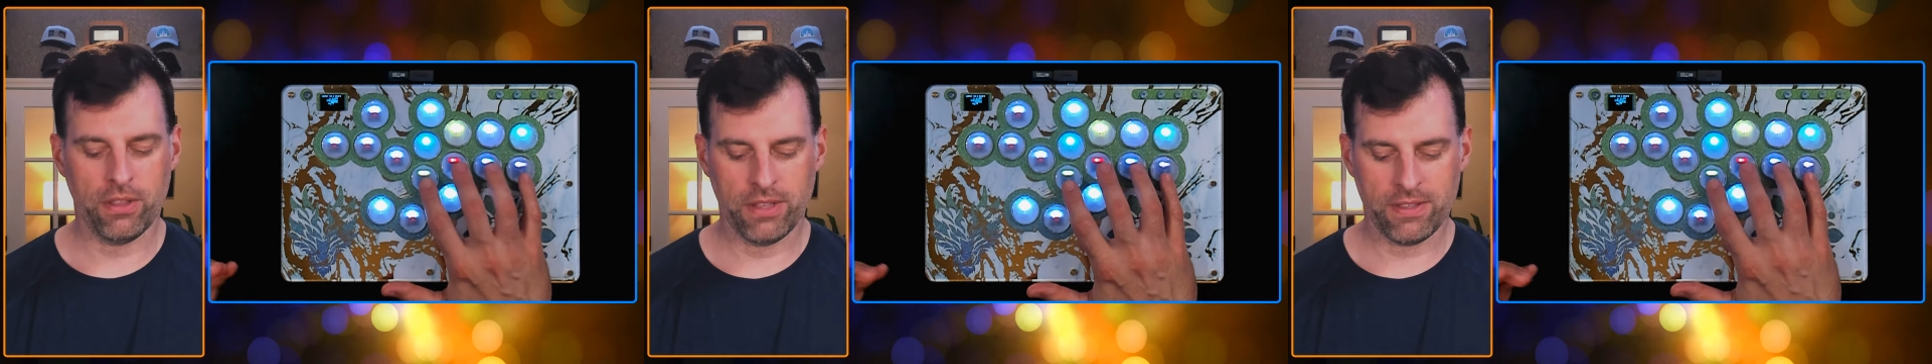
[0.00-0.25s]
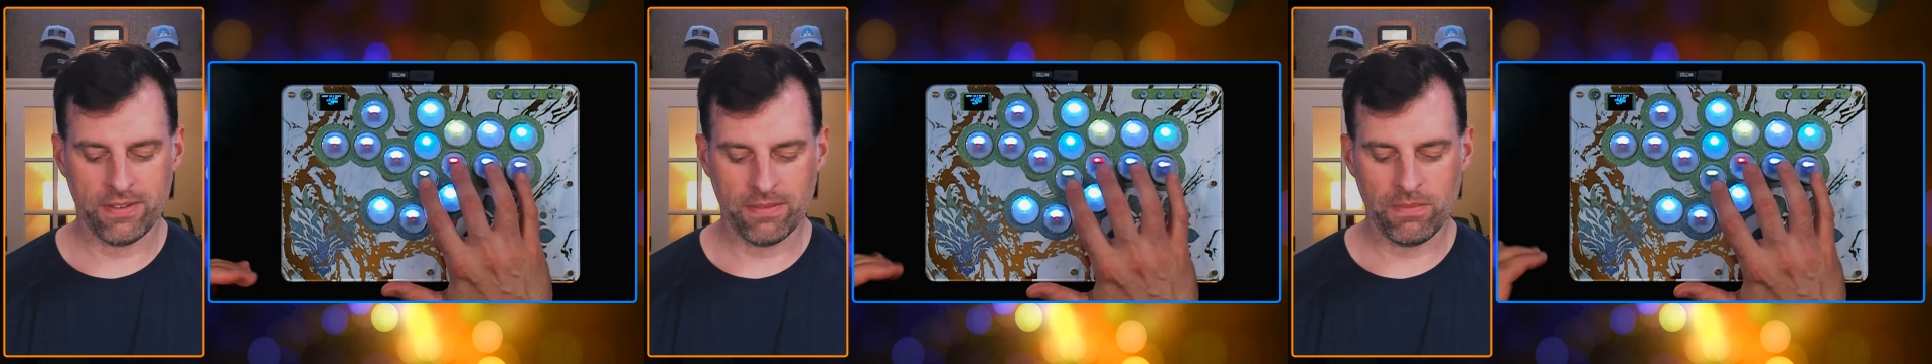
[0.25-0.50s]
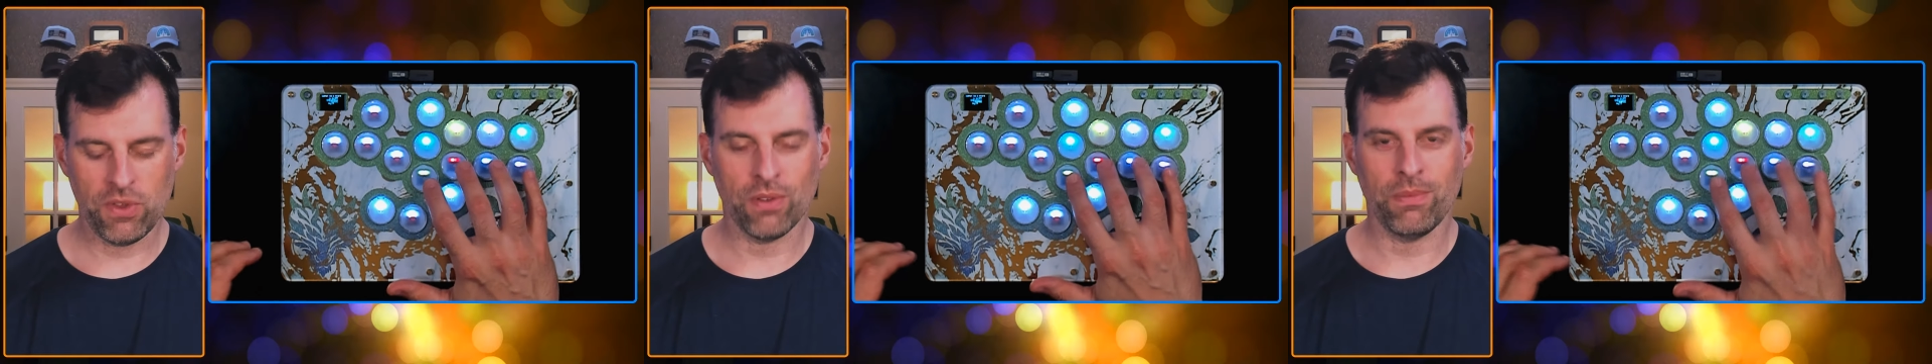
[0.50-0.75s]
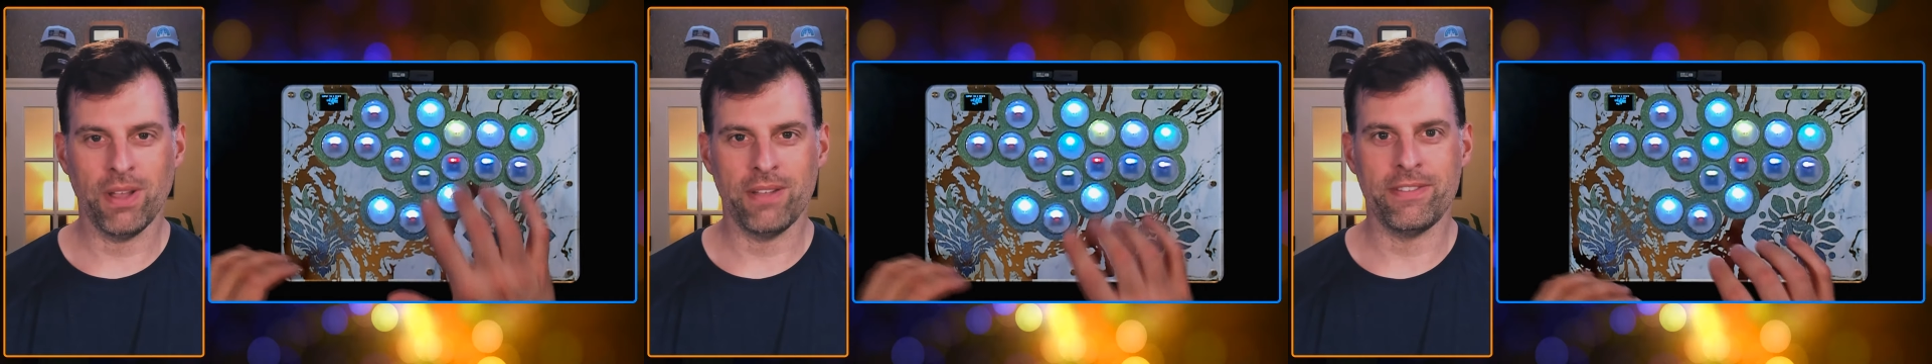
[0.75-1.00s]
It's,
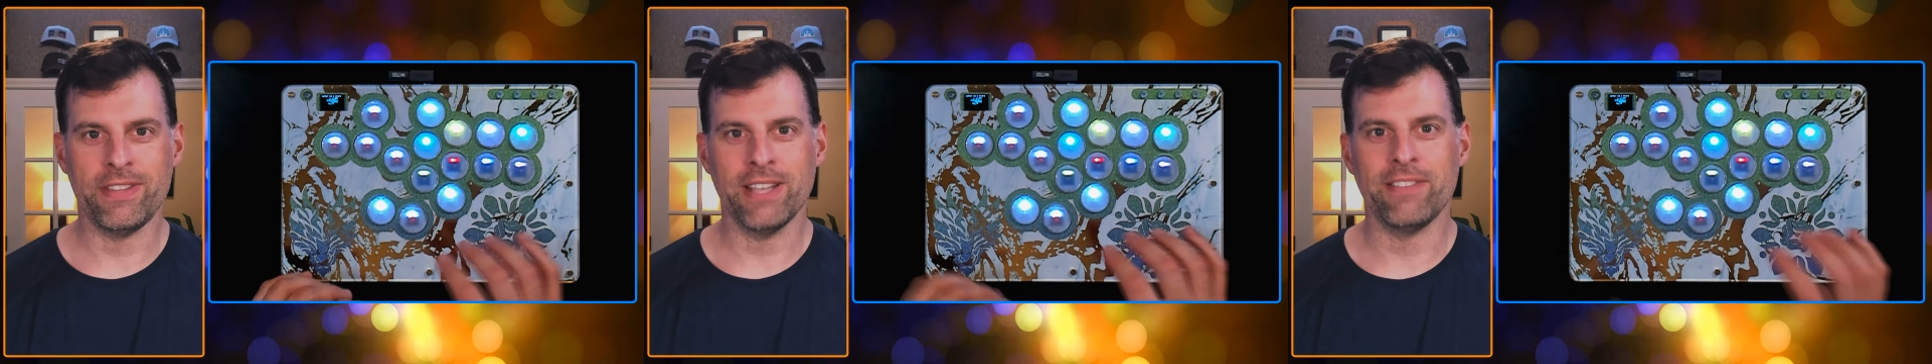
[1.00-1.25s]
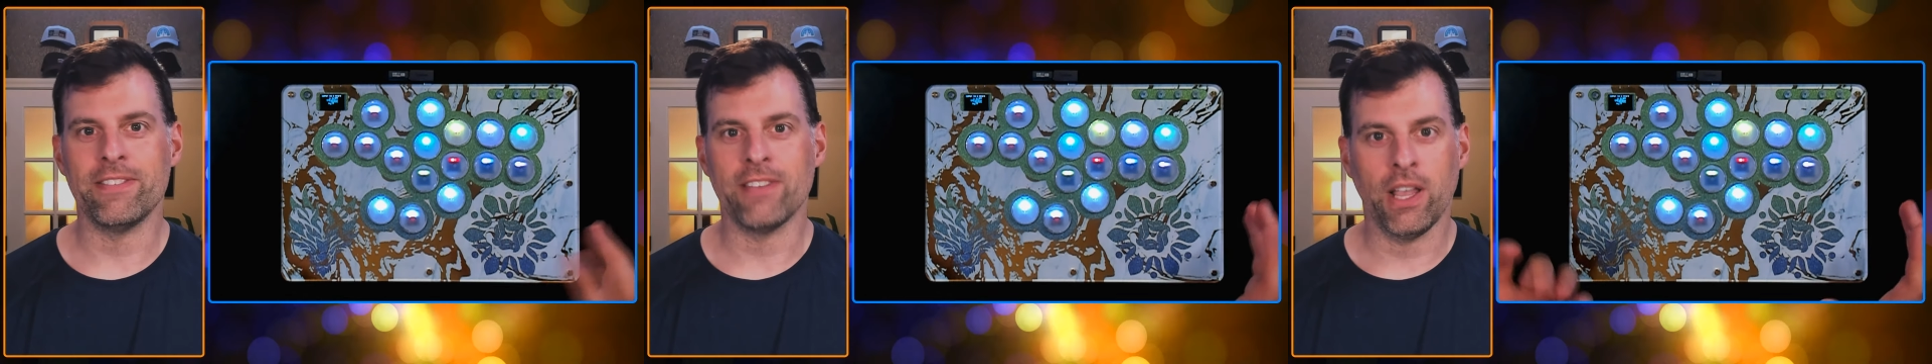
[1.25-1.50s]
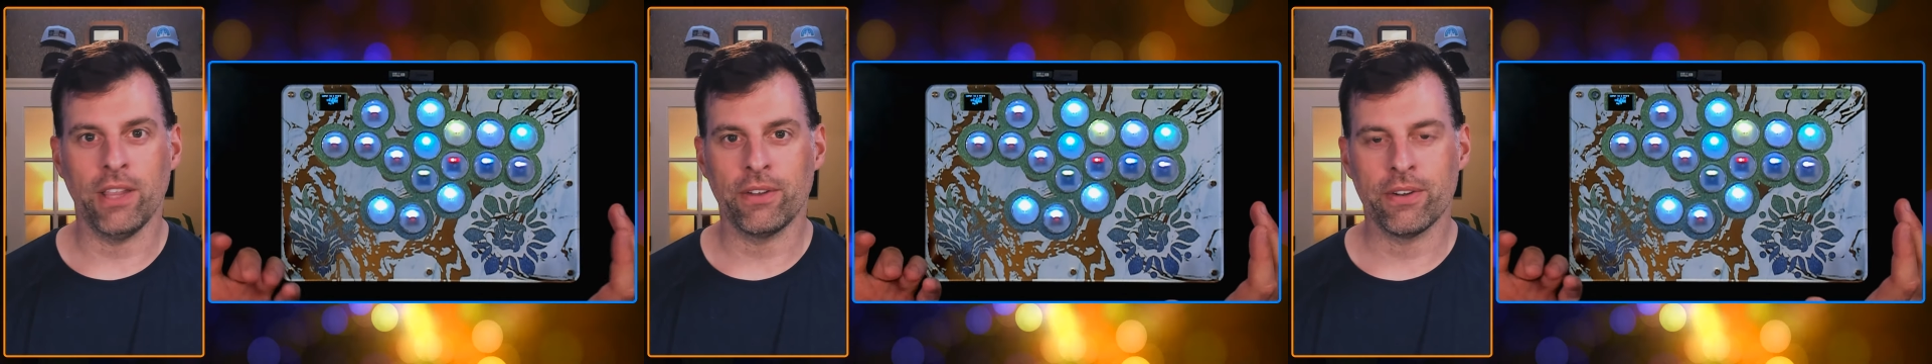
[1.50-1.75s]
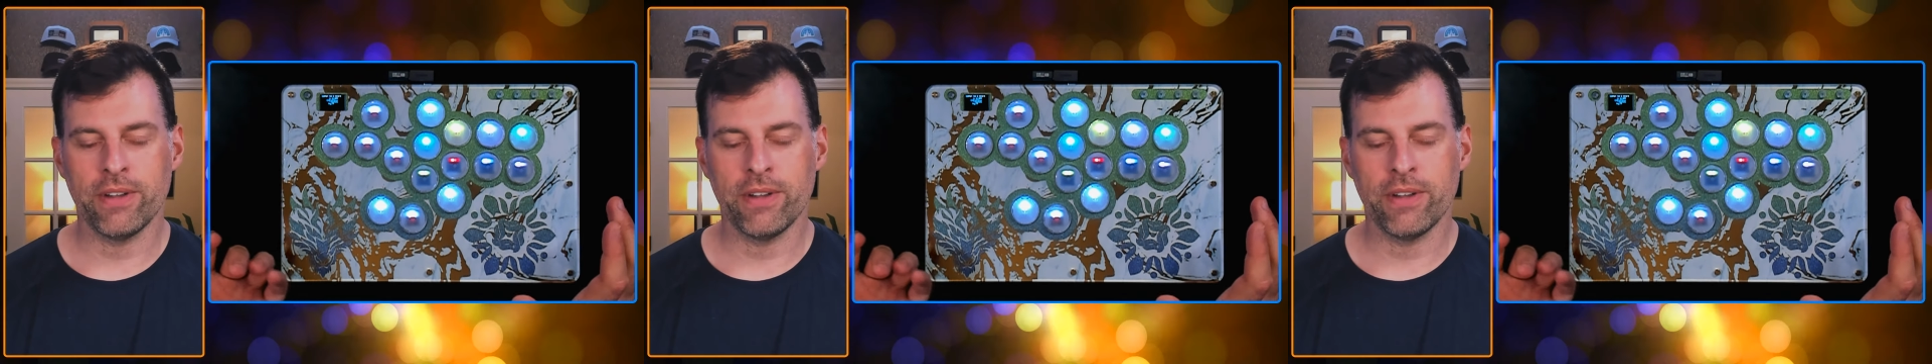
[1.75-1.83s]
not dead silent or